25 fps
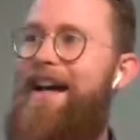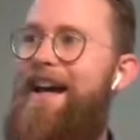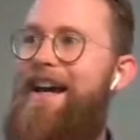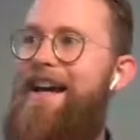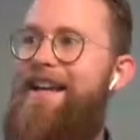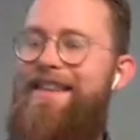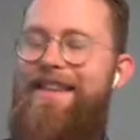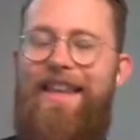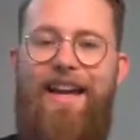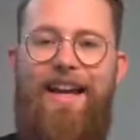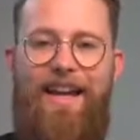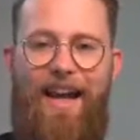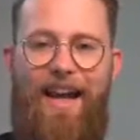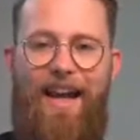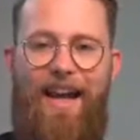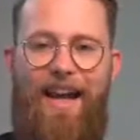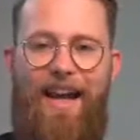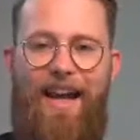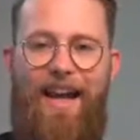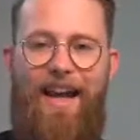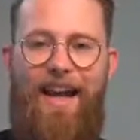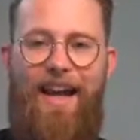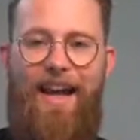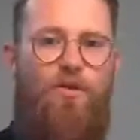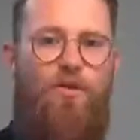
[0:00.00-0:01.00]
they
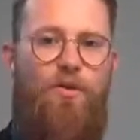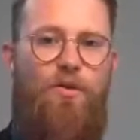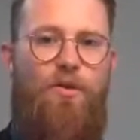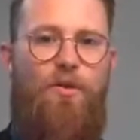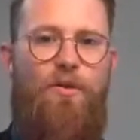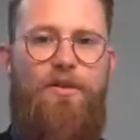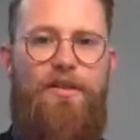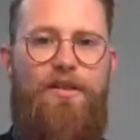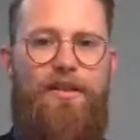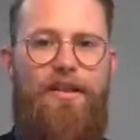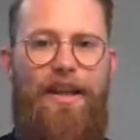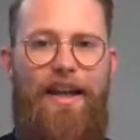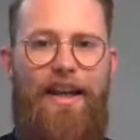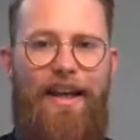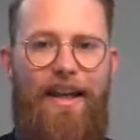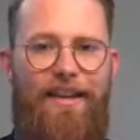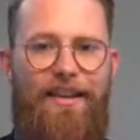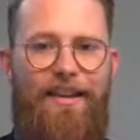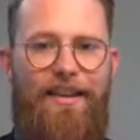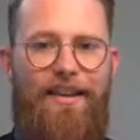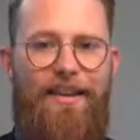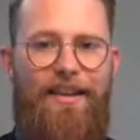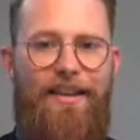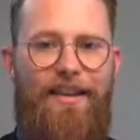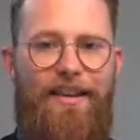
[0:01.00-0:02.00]
actually record
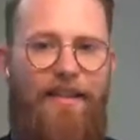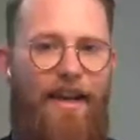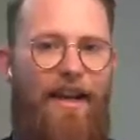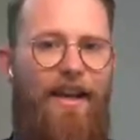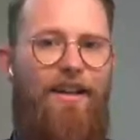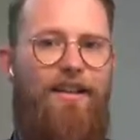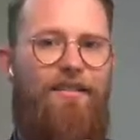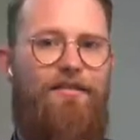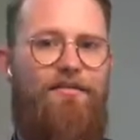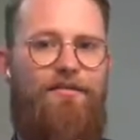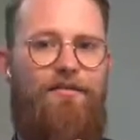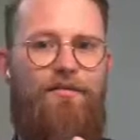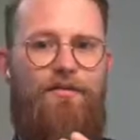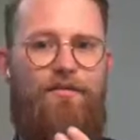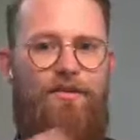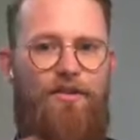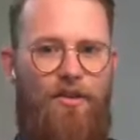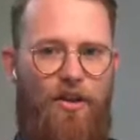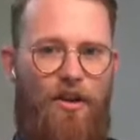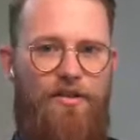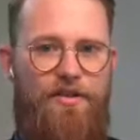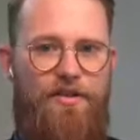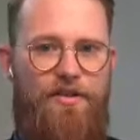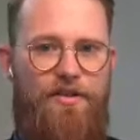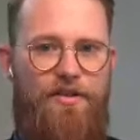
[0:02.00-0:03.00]
in their
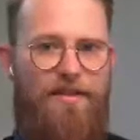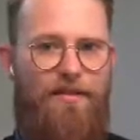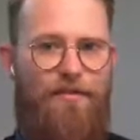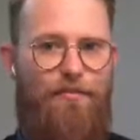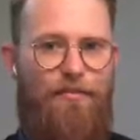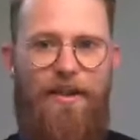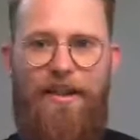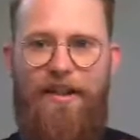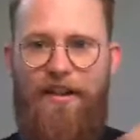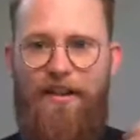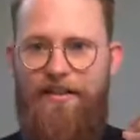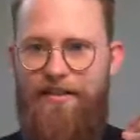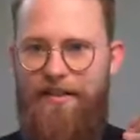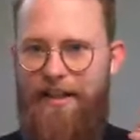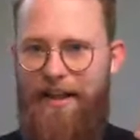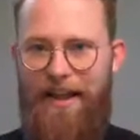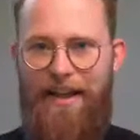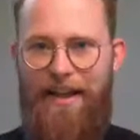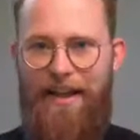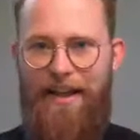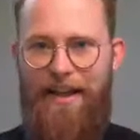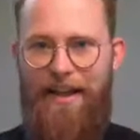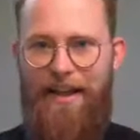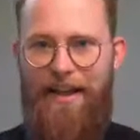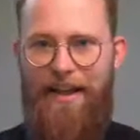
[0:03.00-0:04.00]
closet because
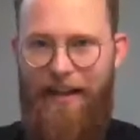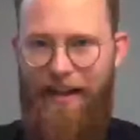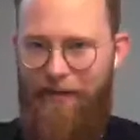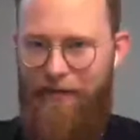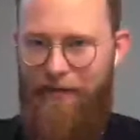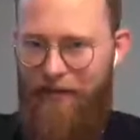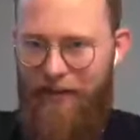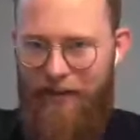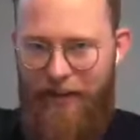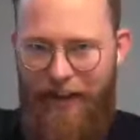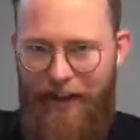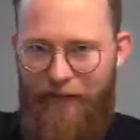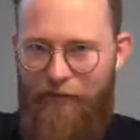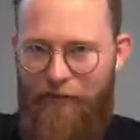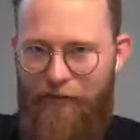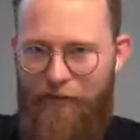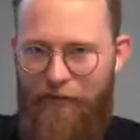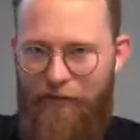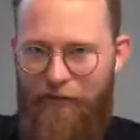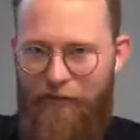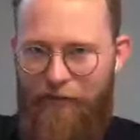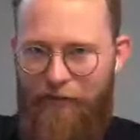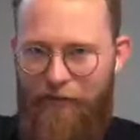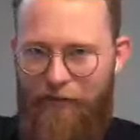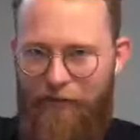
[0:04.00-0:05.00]
it
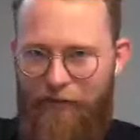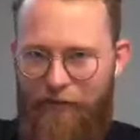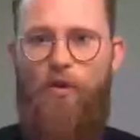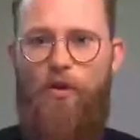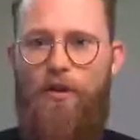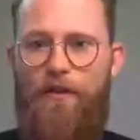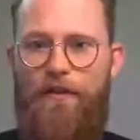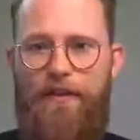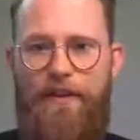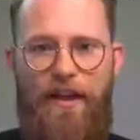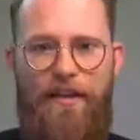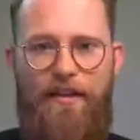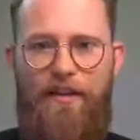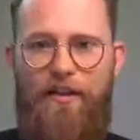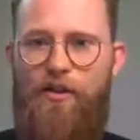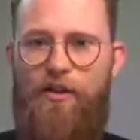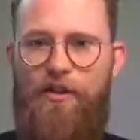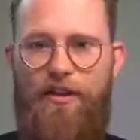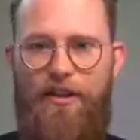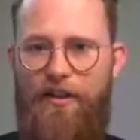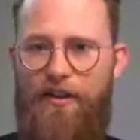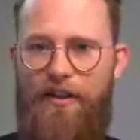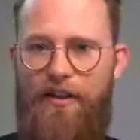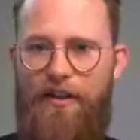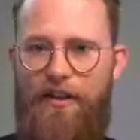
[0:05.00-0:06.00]
removes all of the other
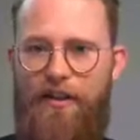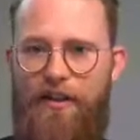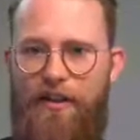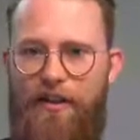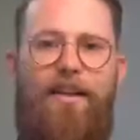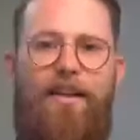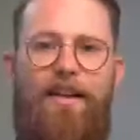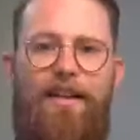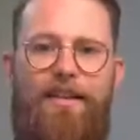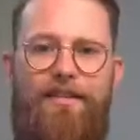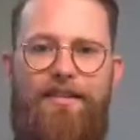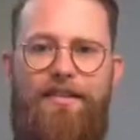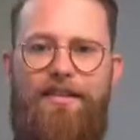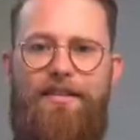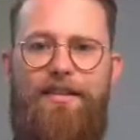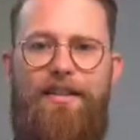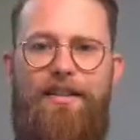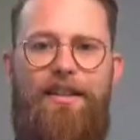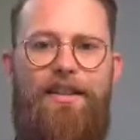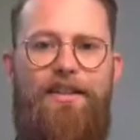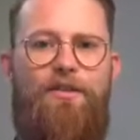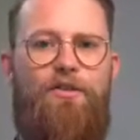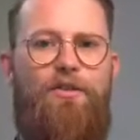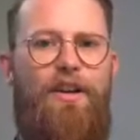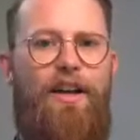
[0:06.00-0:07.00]
audio.
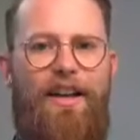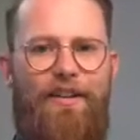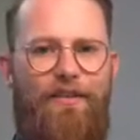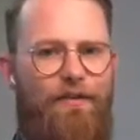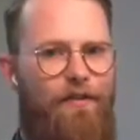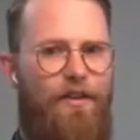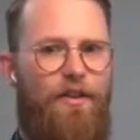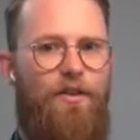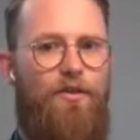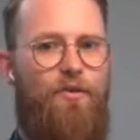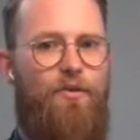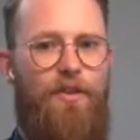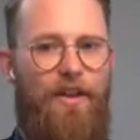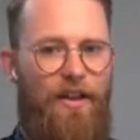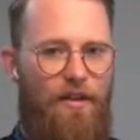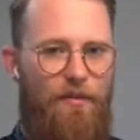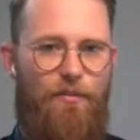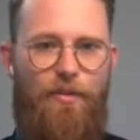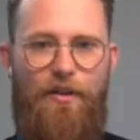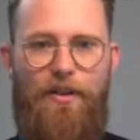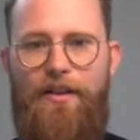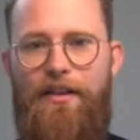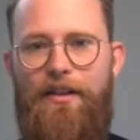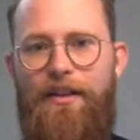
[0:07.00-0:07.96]
It's great. It feels weird, but